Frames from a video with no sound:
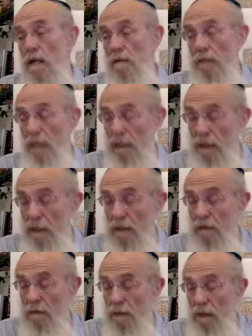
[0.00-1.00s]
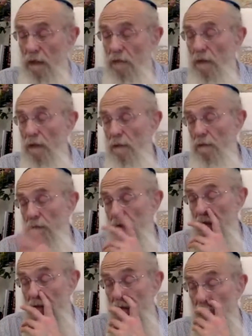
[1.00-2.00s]
because he was already,
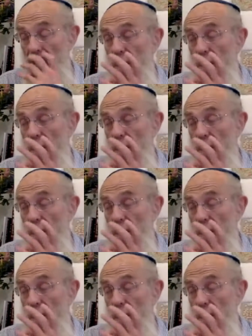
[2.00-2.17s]
first of all,